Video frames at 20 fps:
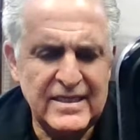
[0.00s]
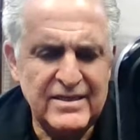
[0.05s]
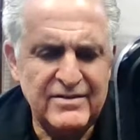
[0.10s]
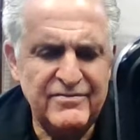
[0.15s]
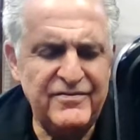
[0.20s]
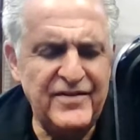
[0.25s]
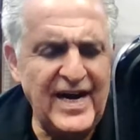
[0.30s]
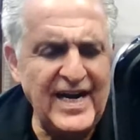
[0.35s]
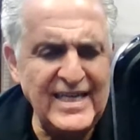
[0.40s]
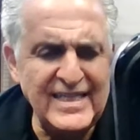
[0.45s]

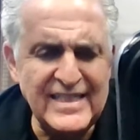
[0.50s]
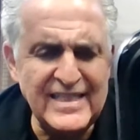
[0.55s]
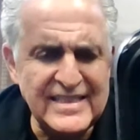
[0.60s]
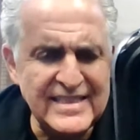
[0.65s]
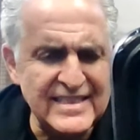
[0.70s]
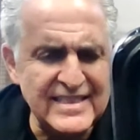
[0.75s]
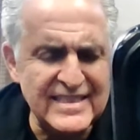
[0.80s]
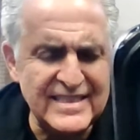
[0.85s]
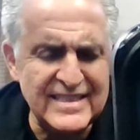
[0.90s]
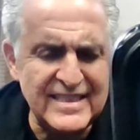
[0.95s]

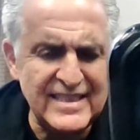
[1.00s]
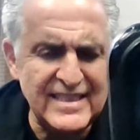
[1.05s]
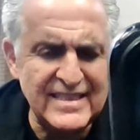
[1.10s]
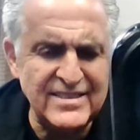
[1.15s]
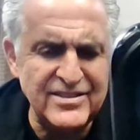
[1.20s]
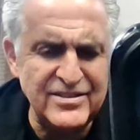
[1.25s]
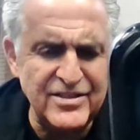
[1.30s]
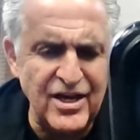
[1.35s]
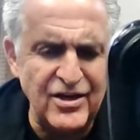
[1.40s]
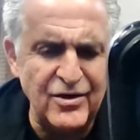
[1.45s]
Violence is
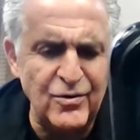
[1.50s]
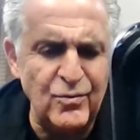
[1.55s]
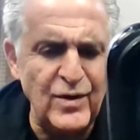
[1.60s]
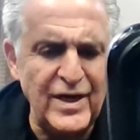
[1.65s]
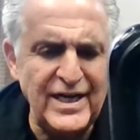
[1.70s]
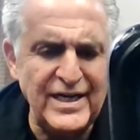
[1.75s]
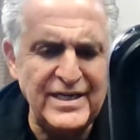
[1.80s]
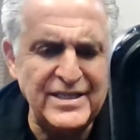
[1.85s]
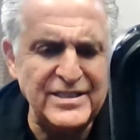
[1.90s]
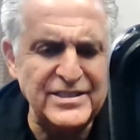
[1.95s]
not a
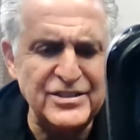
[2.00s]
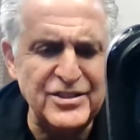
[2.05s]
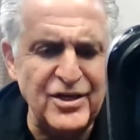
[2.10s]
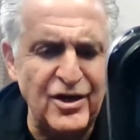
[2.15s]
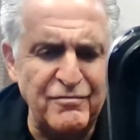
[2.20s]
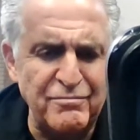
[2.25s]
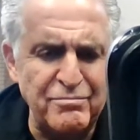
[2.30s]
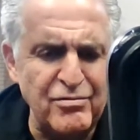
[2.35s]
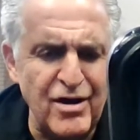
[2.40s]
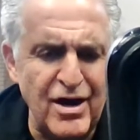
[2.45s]
way to
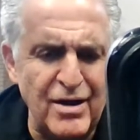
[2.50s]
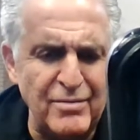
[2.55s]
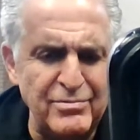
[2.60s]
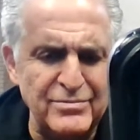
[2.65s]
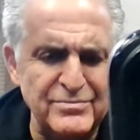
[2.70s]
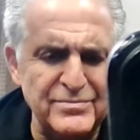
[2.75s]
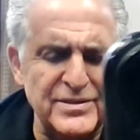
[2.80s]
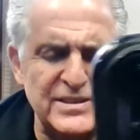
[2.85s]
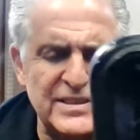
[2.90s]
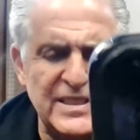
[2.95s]
solve
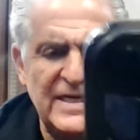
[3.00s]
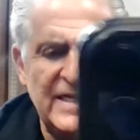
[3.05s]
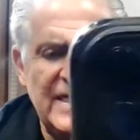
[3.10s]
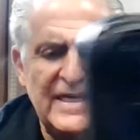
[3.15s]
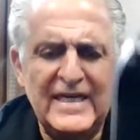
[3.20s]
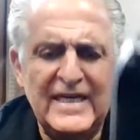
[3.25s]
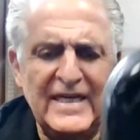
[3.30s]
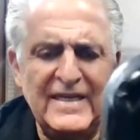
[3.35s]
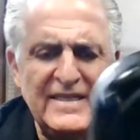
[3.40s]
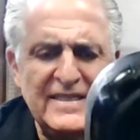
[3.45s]
problems
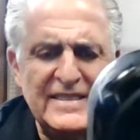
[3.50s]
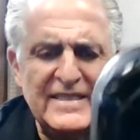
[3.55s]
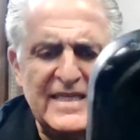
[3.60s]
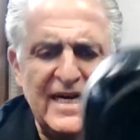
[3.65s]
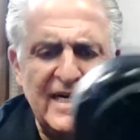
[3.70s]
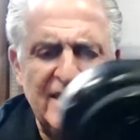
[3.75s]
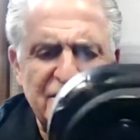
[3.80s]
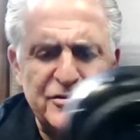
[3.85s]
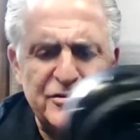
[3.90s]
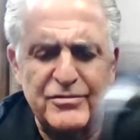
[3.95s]
in this
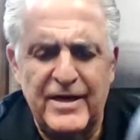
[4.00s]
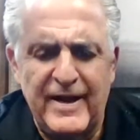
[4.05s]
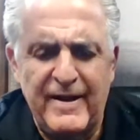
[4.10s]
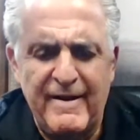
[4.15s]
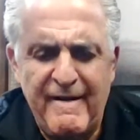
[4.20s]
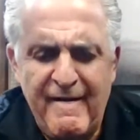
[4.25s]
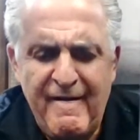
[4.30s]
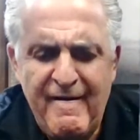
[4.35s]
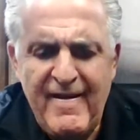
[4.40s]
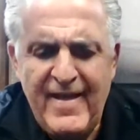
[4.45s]
country.
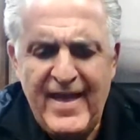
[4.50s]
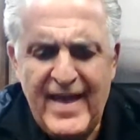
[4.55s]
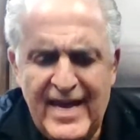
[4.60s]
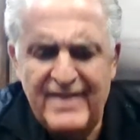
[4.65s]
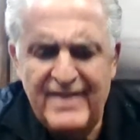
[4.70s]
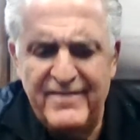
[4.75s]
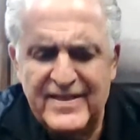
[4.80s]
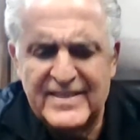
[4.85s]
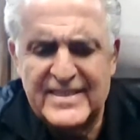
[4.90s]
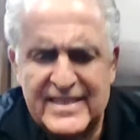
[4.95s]

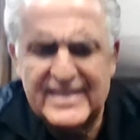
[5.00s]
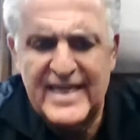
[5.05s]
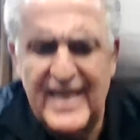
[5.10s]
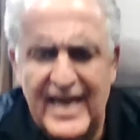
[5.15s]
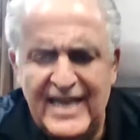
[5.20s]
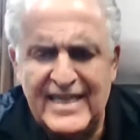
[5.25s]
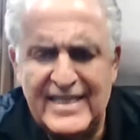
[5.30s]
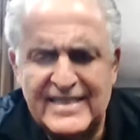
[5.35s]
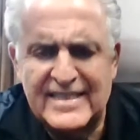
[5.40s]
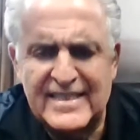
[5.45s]
And this
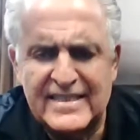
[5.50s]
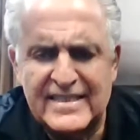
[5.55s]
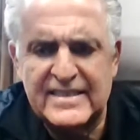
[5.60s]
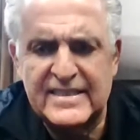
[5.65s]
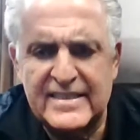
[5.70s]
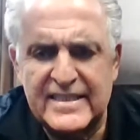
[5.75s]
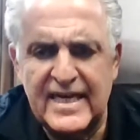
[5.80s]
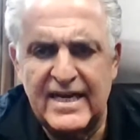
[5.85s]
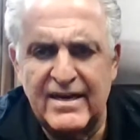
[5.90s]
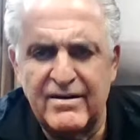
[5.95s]
case is
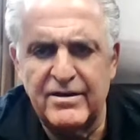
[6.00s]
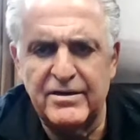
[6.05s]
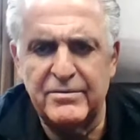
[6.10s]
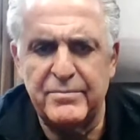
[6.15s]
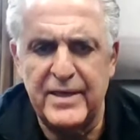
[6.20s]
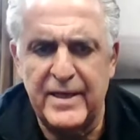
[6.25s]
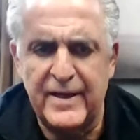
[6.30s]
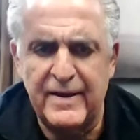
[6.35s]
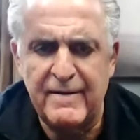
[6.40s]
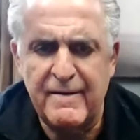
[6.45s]
scaring
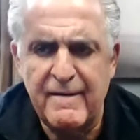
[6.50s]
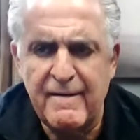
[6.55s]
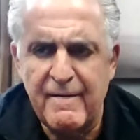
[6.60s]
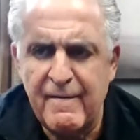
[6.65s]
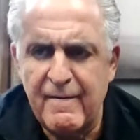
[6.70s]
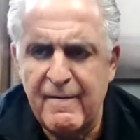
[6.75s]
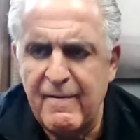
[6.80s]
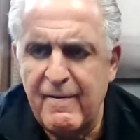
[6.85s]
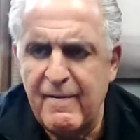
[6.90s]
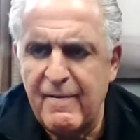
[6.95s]
me
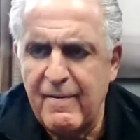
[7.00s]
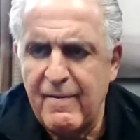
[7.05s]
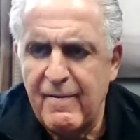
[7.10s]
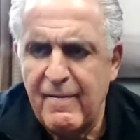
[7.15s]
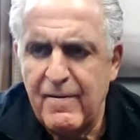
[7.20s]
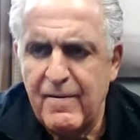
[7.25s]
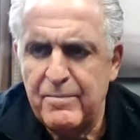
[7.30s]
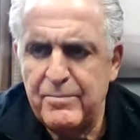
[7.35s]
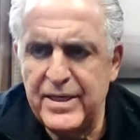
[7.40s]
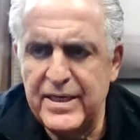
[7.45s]

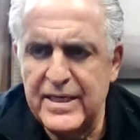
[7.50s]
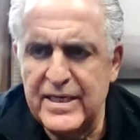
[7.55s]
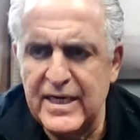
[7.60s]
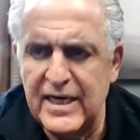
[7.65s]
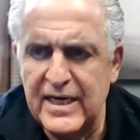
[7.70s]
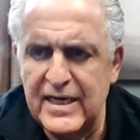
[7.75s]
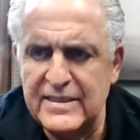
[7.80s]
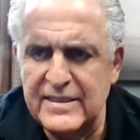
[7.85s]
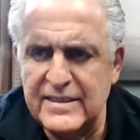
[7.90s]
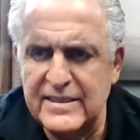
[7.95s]

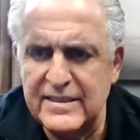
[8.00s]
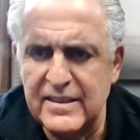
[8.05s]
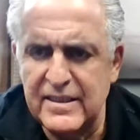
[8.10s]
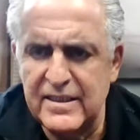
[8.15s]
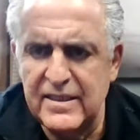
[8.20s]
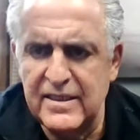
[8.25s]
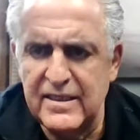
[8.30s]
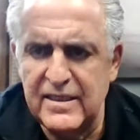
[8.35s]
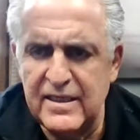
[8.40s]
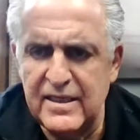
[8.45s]
because
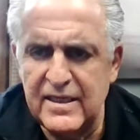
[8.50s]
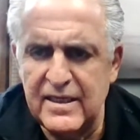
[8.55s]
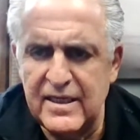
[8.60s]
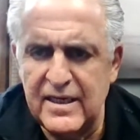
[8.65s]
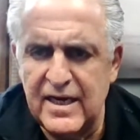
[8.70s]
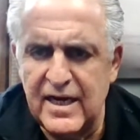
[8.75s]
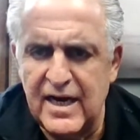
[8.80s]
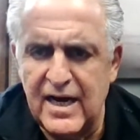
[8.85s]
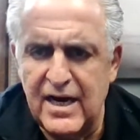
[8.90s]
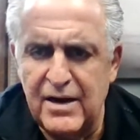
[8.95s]

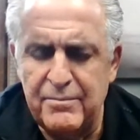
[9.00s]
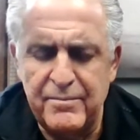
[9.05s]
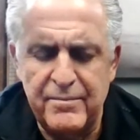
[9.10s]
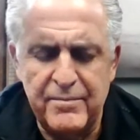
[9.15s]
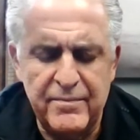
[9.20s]
I